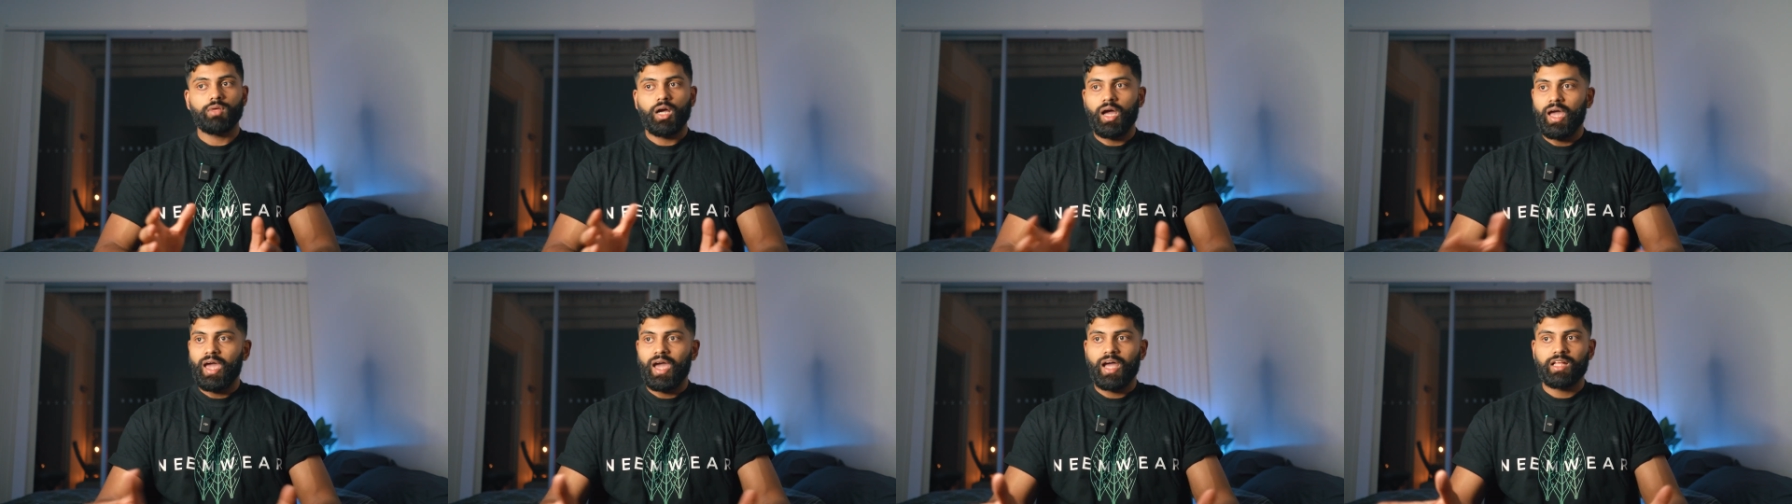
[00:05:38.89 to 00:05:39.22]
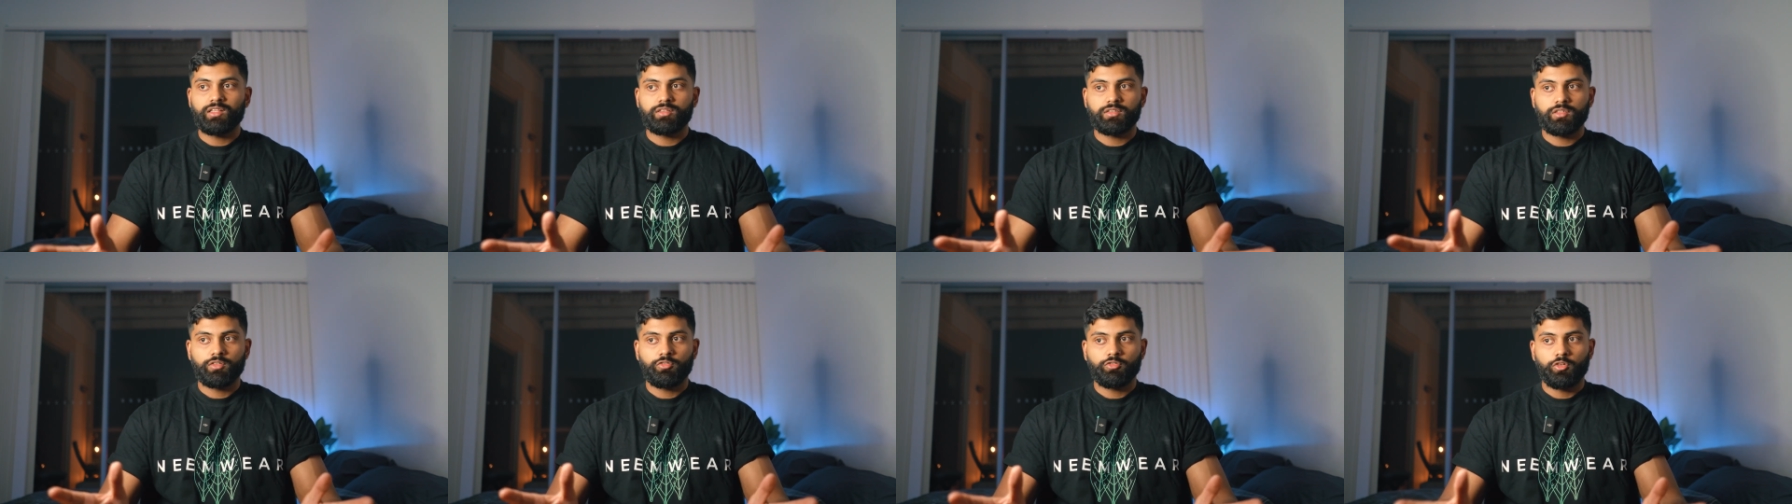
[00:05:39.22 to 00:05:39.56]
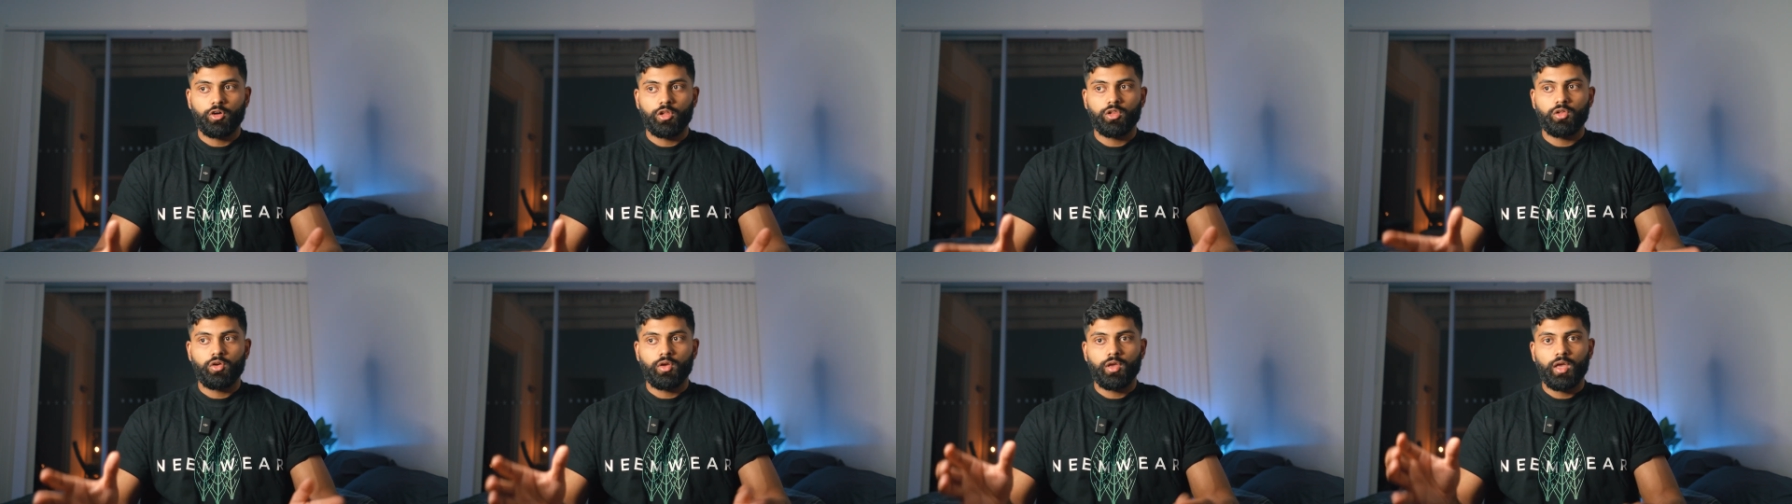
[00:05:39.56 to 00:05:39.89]
I had to
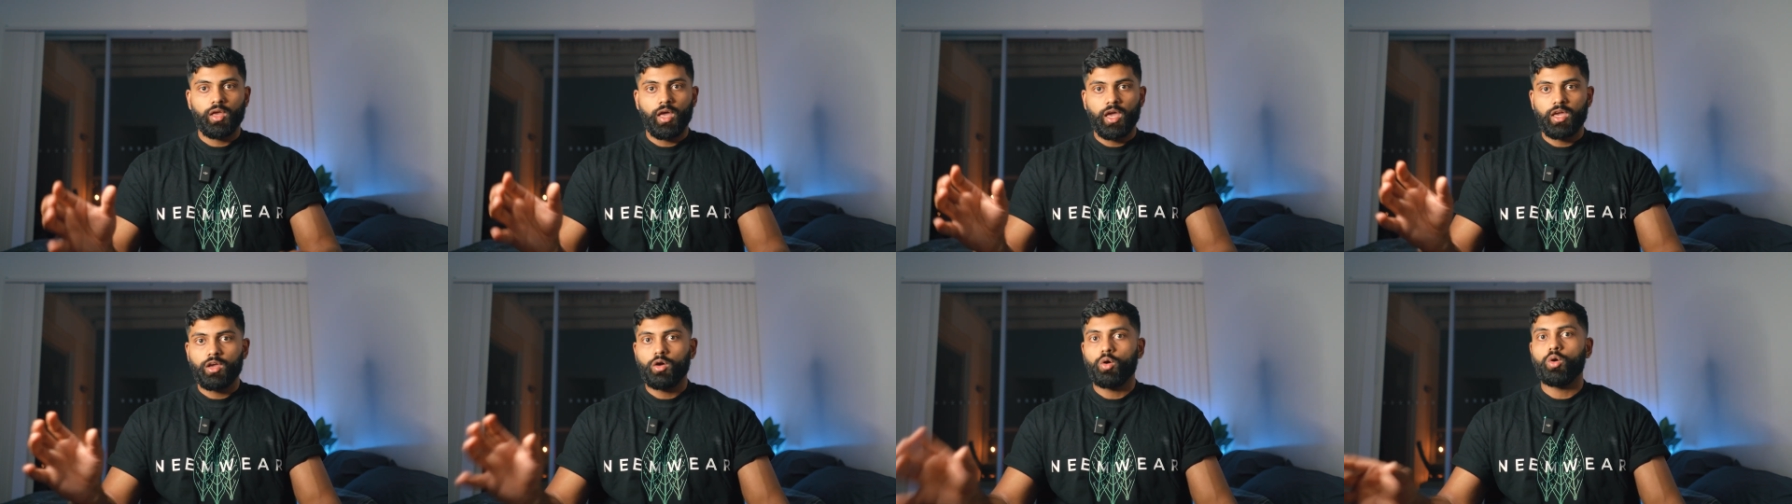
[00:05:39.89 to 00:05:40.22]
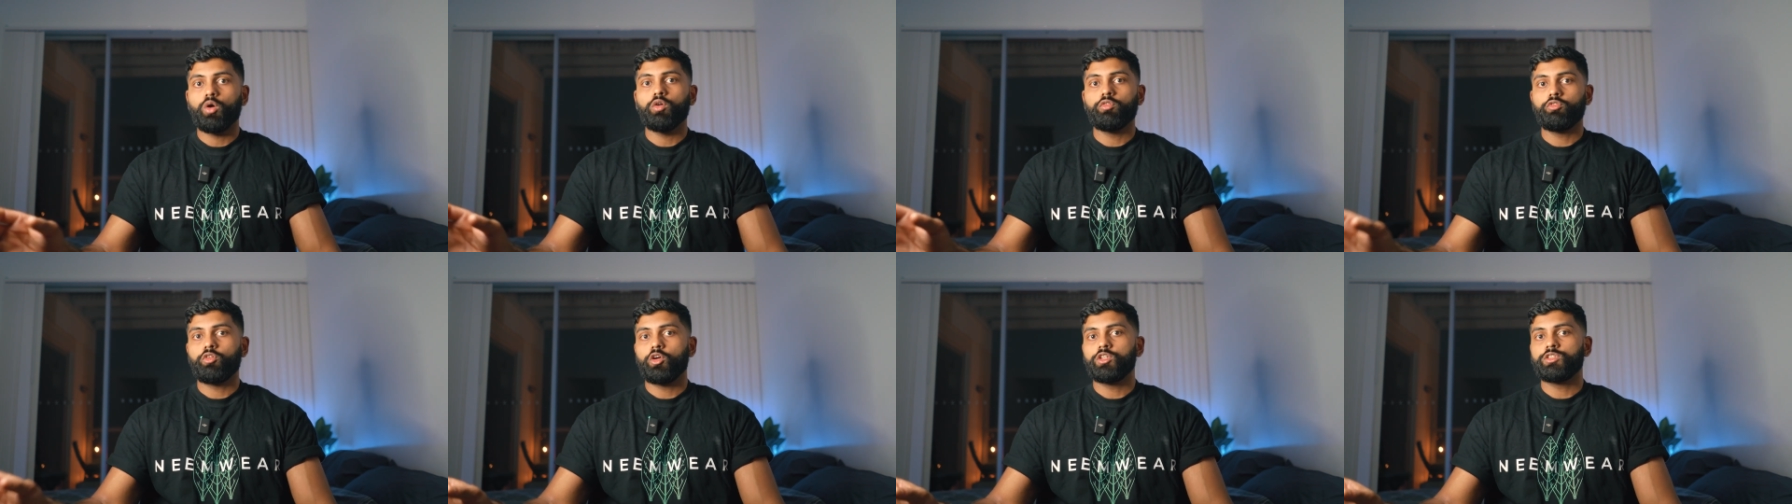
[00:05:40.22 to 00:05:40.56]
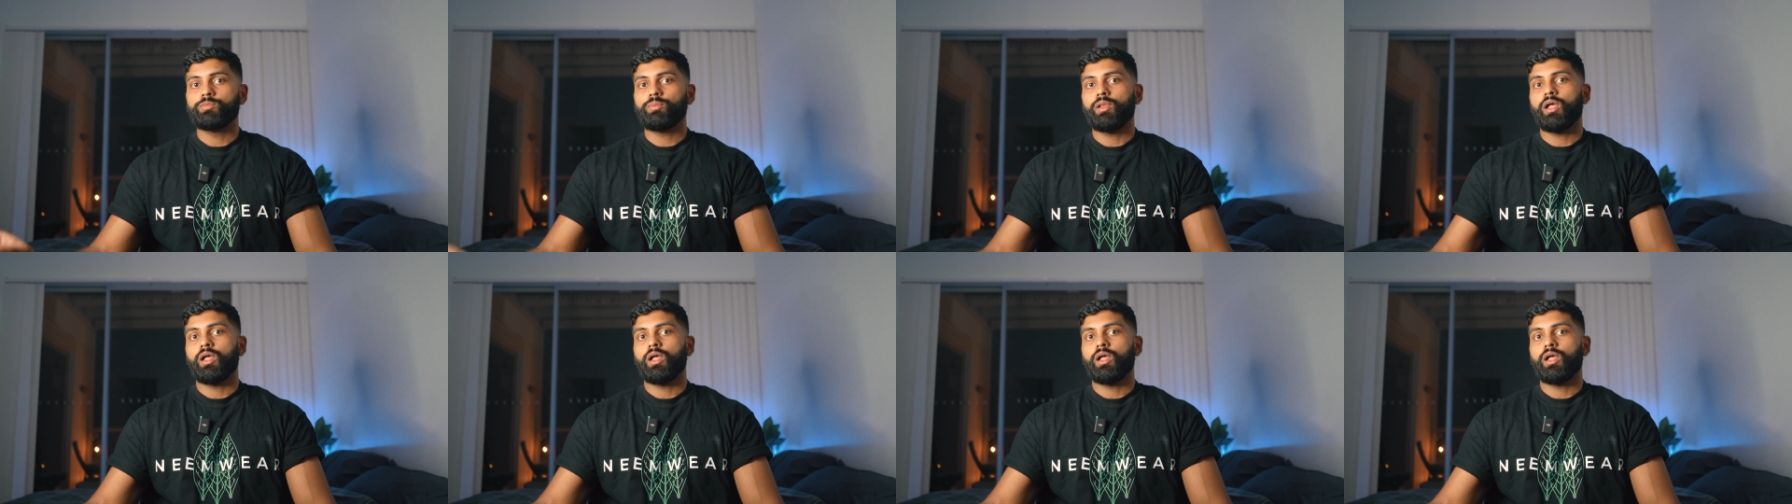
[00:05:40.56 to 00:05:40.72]
follow a whole foods